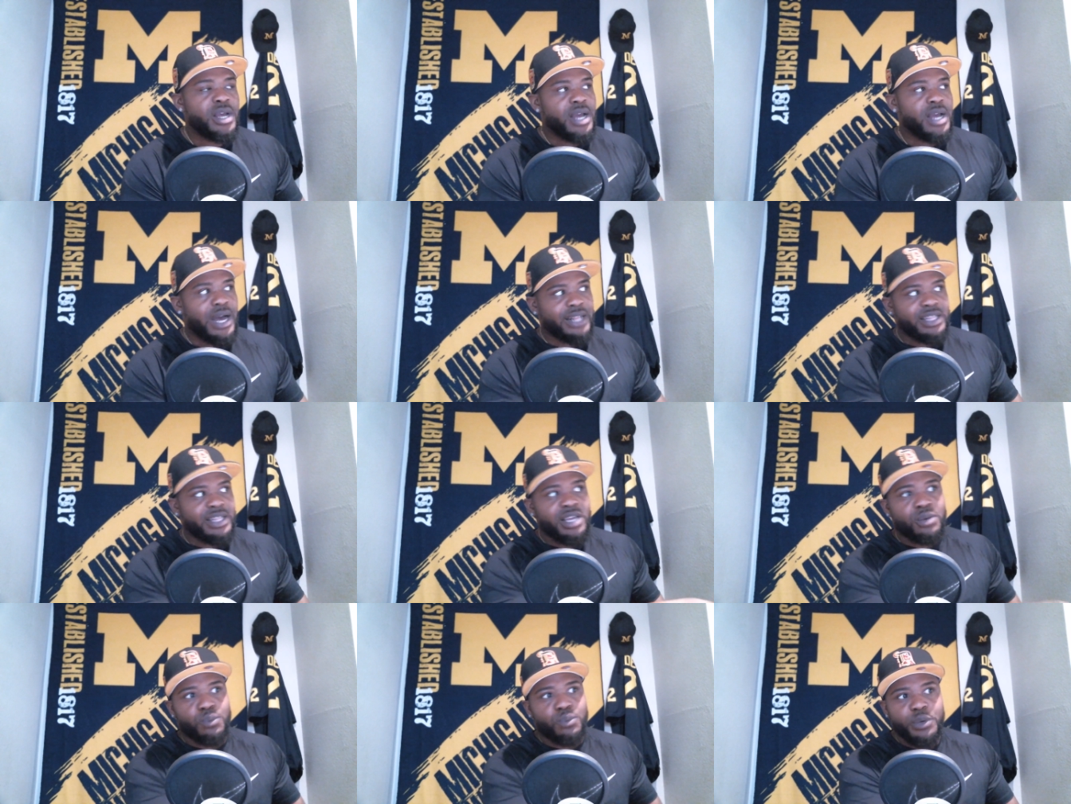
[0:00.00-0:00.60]
I
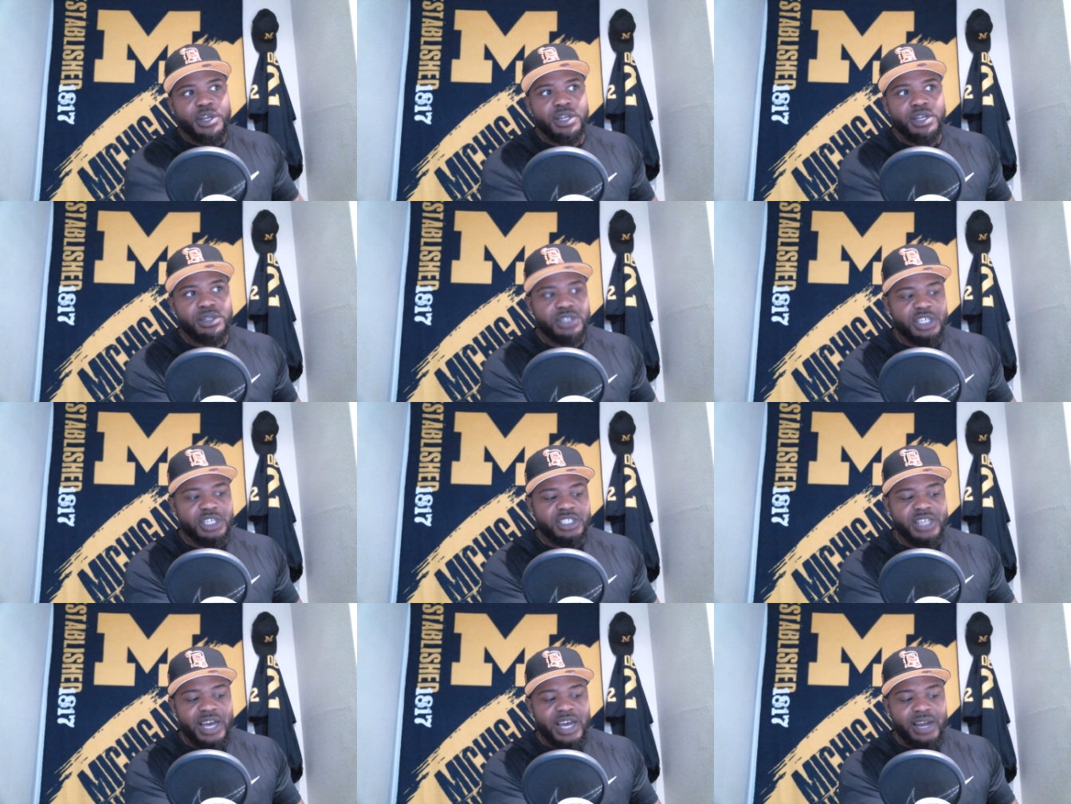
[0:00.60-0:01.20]
think we
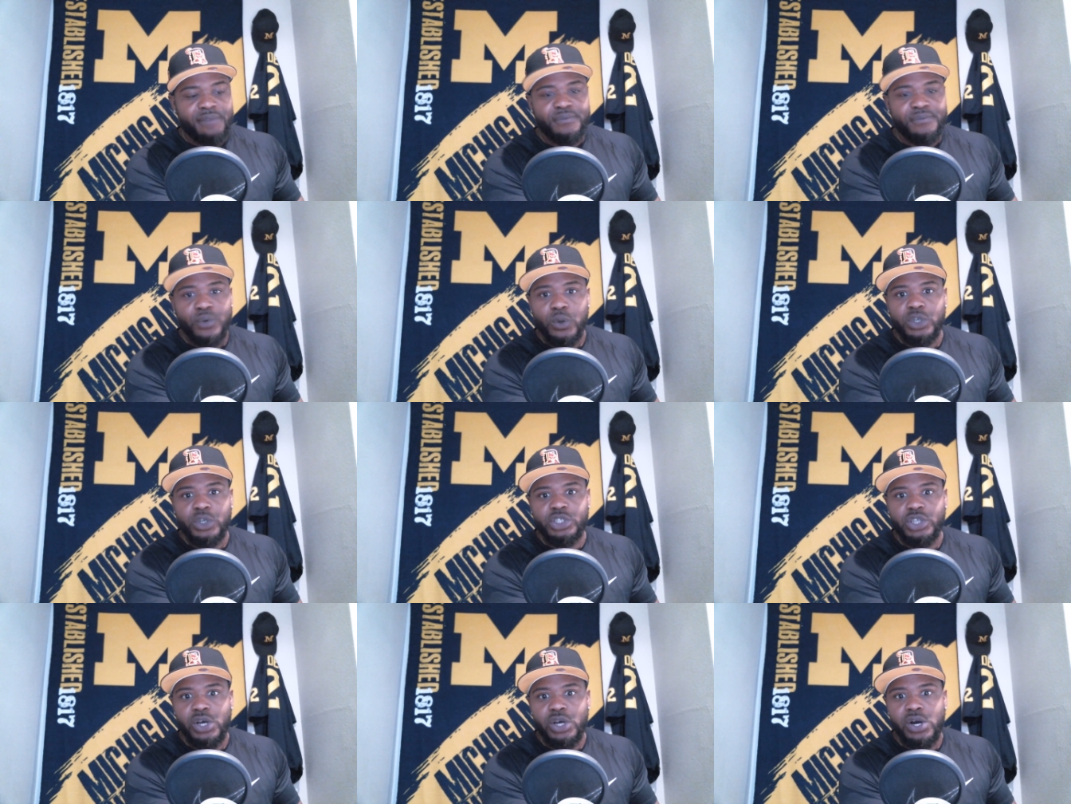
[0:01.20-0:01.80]
just got a
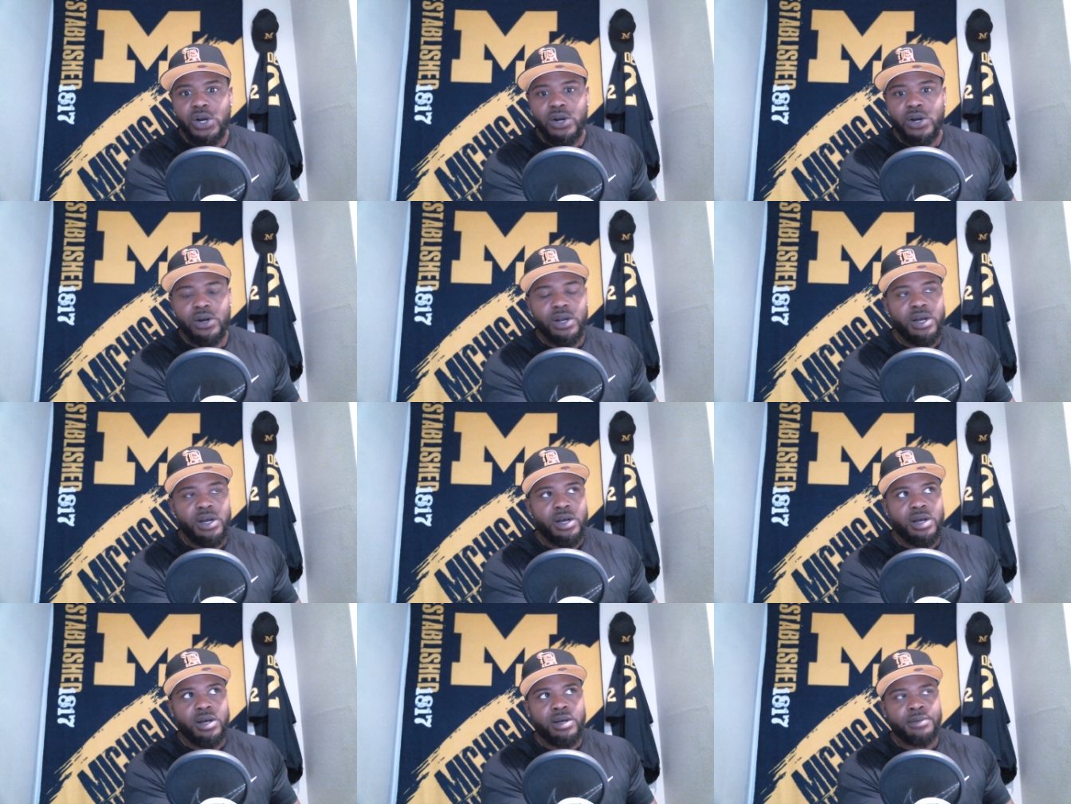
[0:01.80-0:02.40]

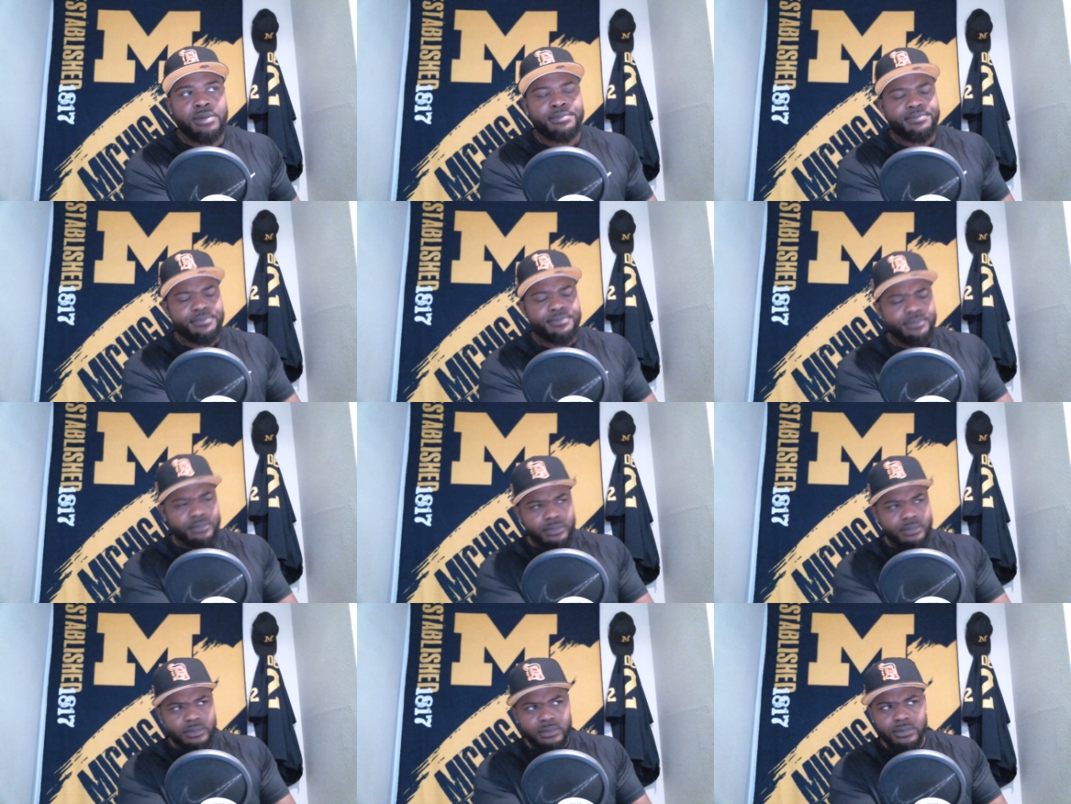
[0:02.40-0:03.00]
4-star
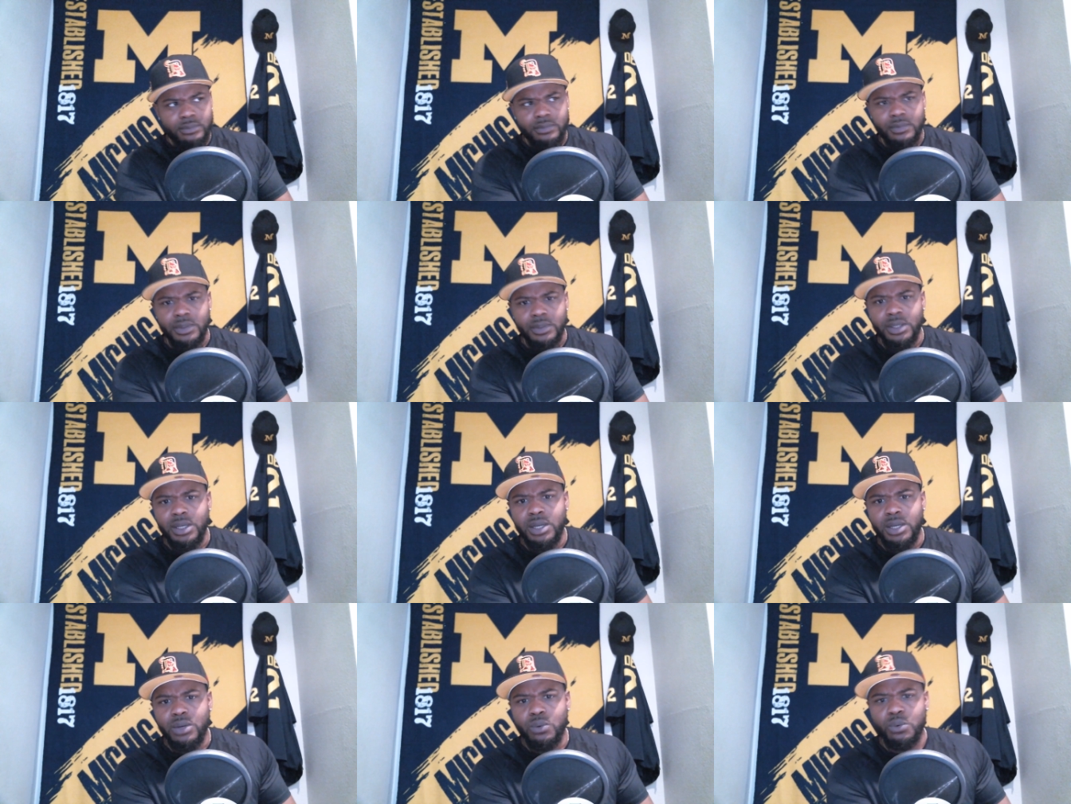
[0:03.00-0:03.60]

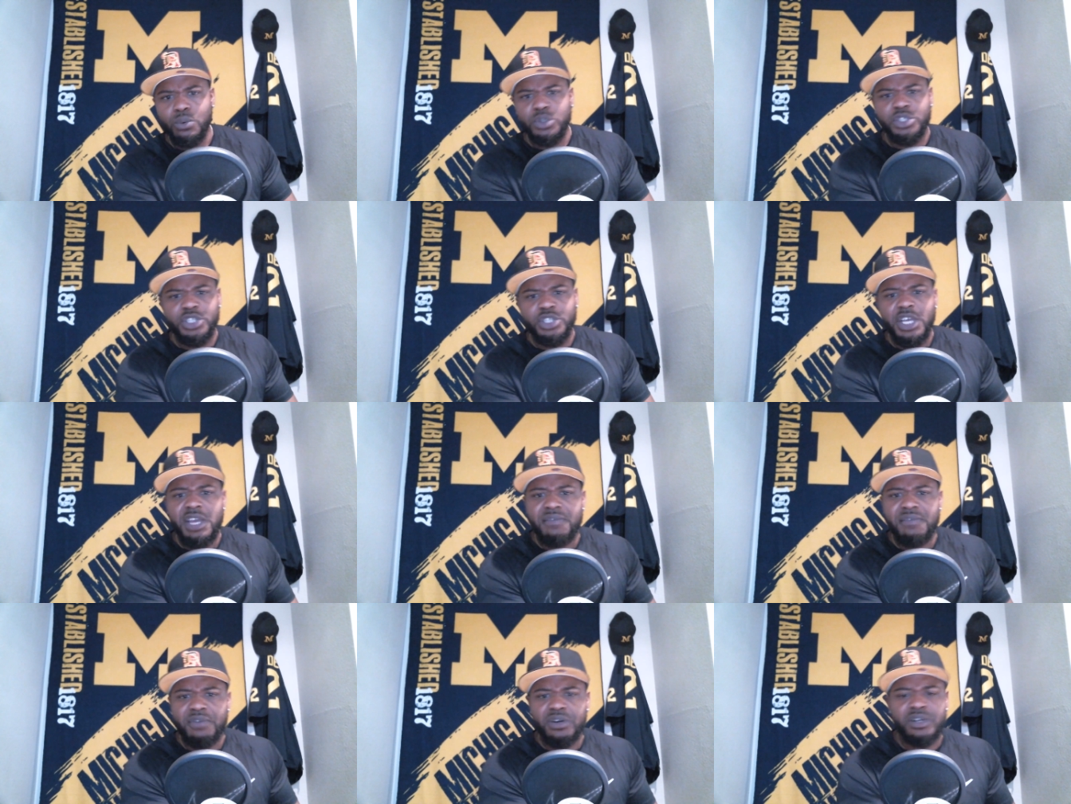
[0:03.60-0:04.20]

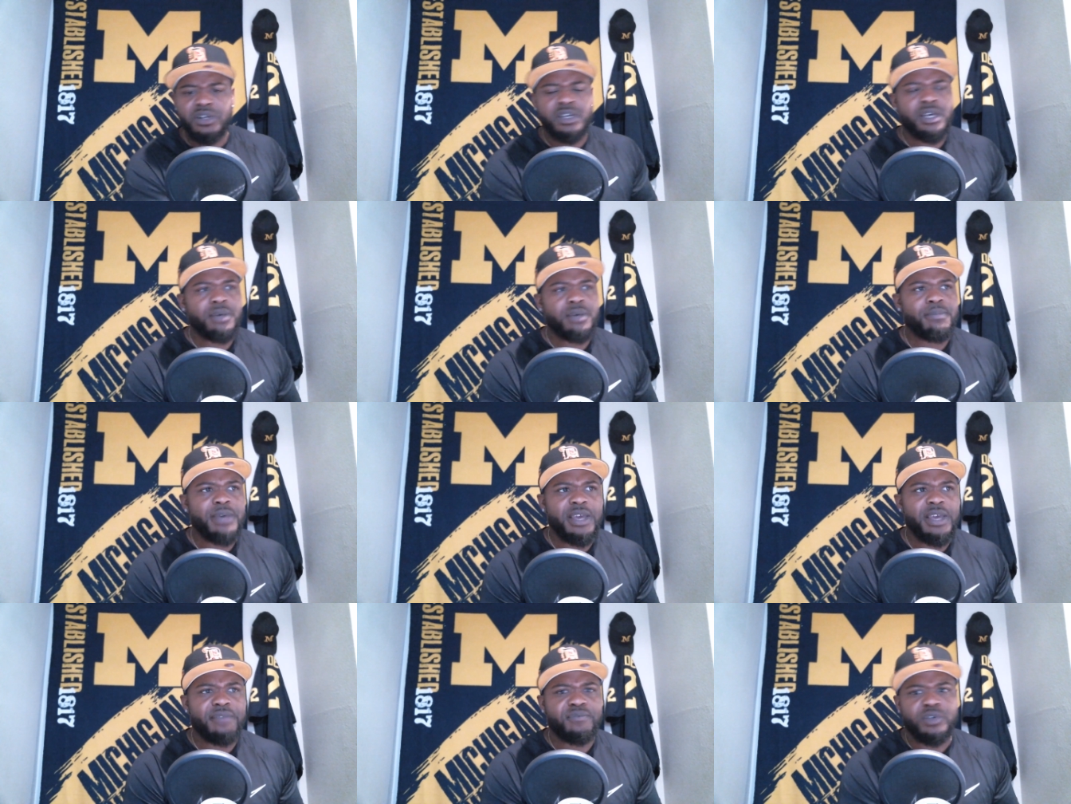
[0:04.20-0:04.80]
receiver
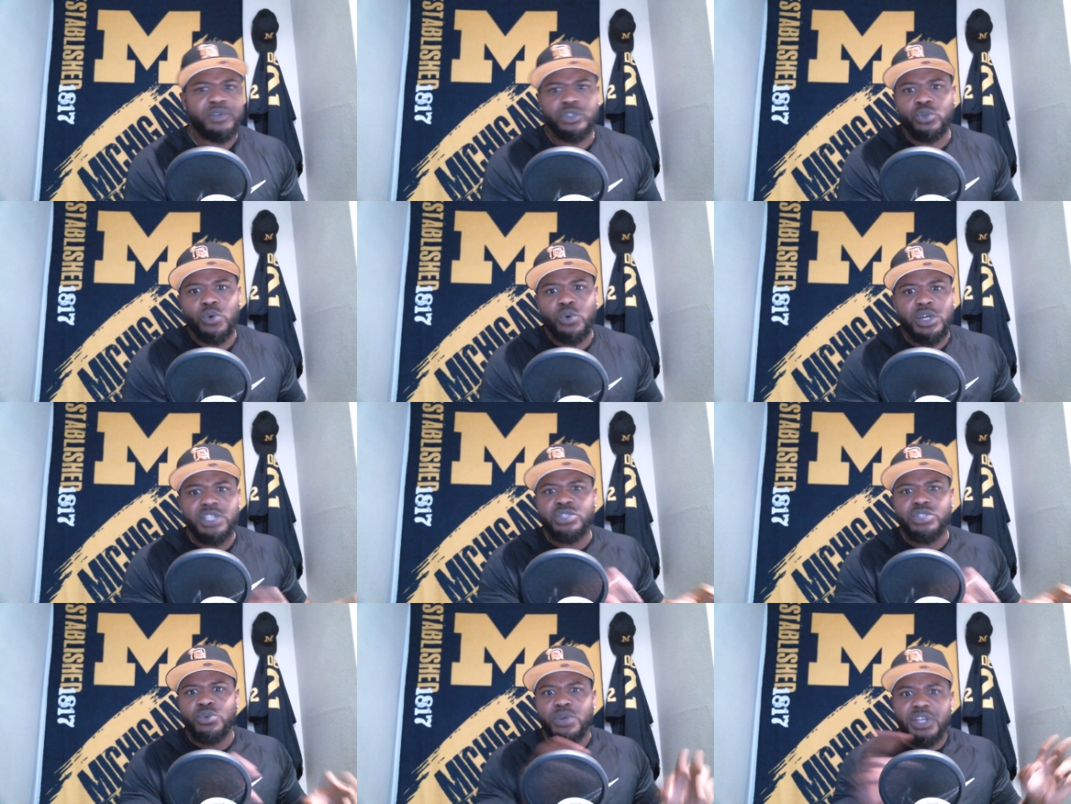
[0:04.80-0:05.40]
commit for
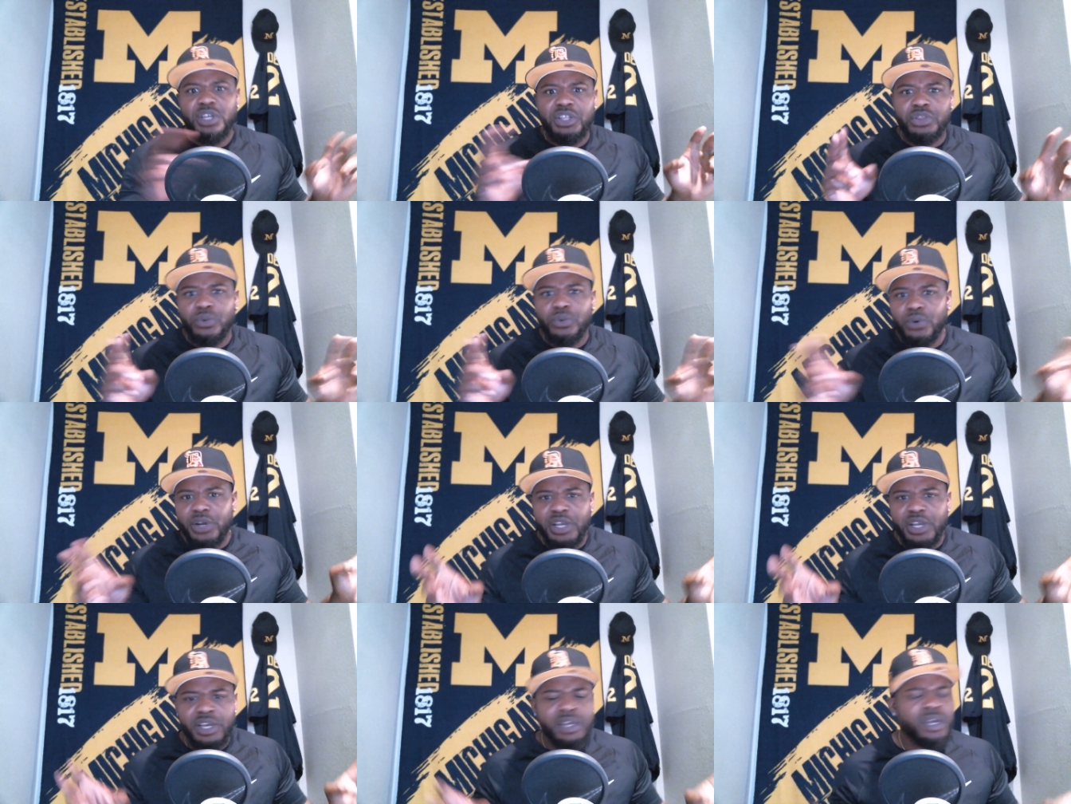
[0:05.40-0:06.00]

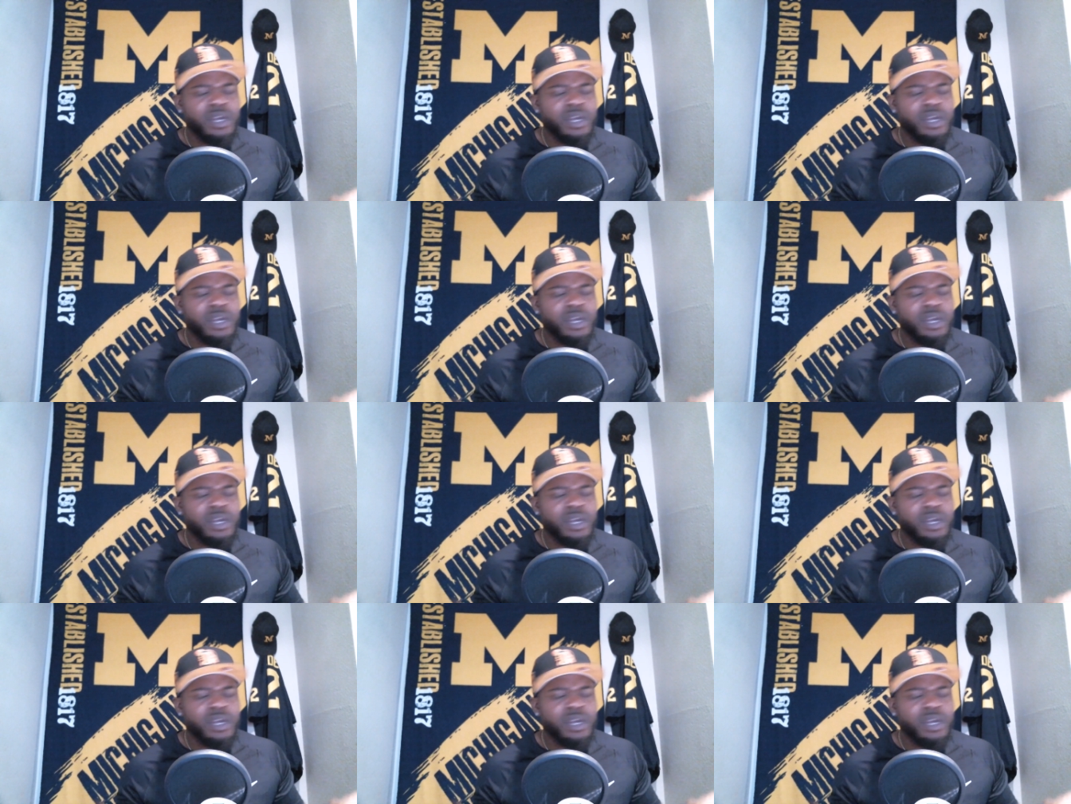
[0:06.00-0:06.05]
2023,